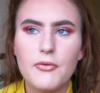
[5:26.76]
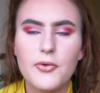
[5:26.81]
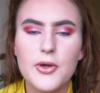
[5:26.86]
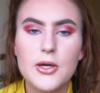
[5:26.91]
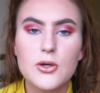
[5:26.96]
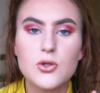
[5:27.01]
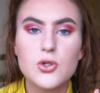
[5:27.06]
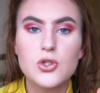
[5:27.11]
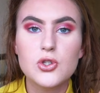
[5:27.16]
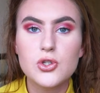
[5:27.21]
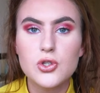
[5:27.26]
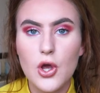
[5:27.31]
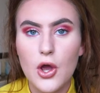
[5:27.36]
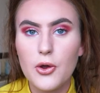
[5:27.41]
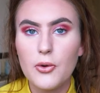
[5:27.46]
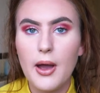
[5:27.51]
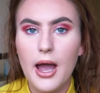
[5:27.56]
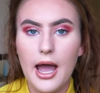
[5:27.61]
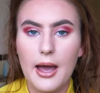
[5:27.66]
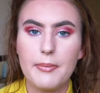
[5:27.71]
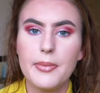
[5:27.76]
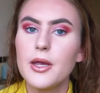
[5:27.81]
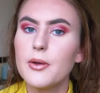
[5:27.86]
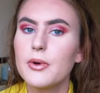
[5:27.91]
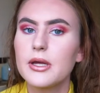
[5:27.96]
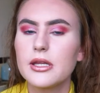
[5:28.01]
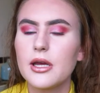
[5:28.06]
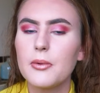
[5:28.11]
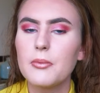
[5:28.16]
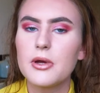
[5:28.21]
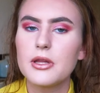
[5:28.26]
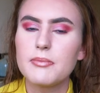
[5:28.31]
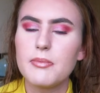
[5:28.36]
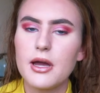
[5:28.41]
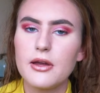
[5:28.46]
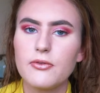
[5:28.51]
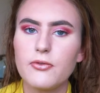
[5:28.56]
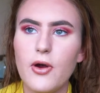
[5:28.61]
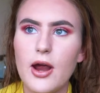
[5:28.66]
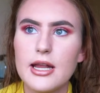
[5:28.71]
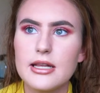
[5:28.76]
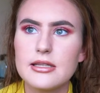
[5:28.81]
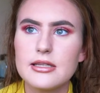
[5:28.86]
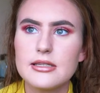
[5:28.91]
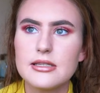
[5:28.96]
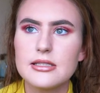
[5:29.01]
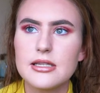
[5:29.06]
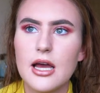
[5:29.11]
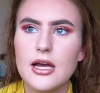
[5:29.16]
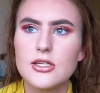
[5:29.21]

feel so happy when I'm with my friends.